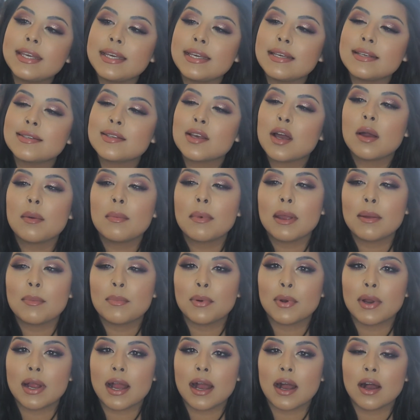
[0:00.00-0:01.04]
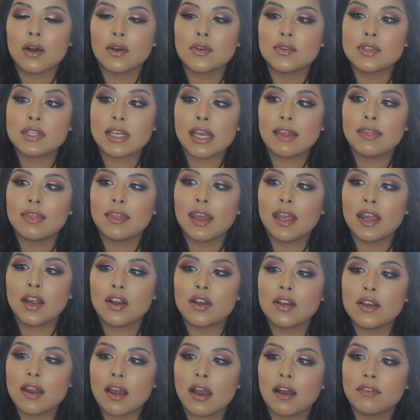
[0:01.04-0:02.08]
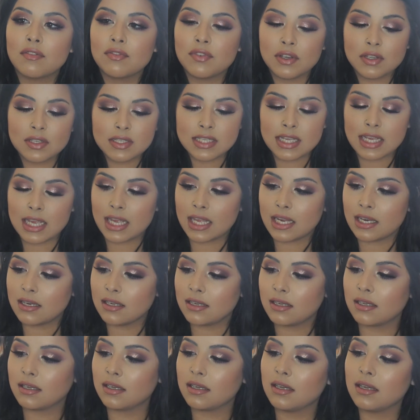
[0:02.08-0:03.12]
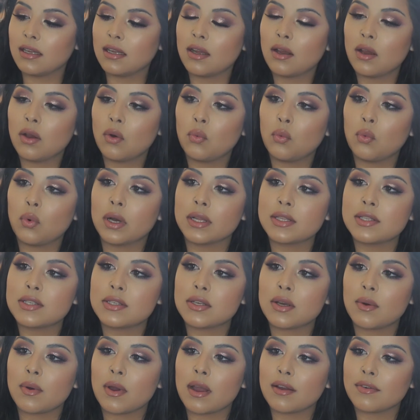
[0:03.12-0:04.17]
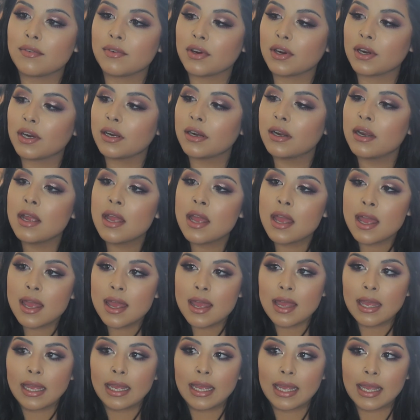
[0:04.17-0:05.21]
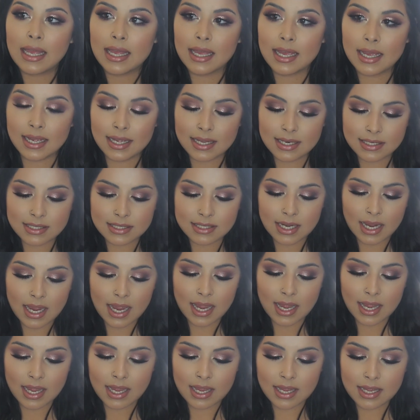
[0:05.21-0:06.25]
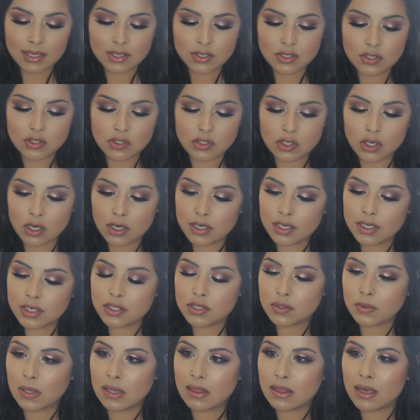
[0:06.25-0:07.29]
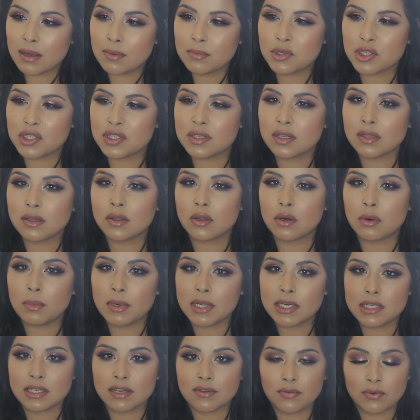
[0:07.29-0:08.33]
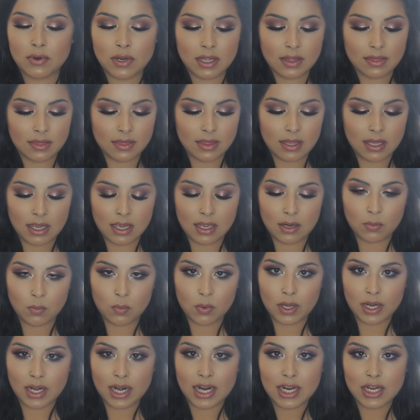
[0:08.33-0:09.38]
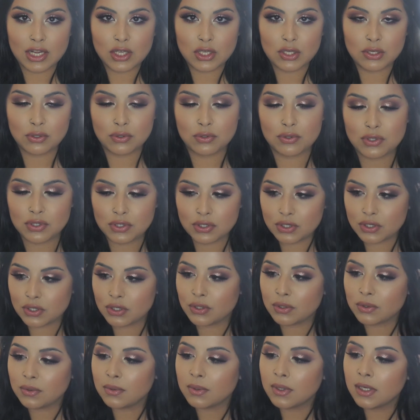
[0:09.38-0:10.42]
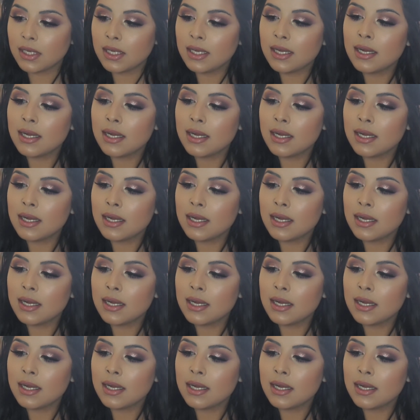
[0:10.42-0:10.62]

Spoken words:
these are my brows and they are not filled in whatsoever. And I started doing them just a little bit different than what I used to.